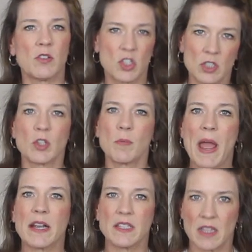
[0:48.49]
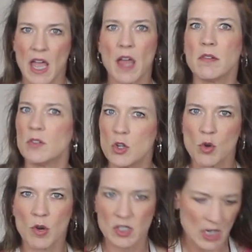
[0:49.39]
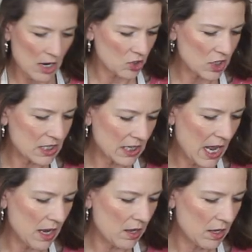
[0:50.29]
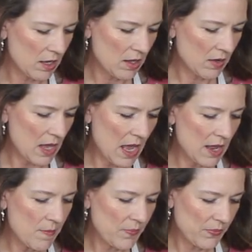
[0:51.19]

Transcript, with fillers: just look back to that New York style cheesecake, okay?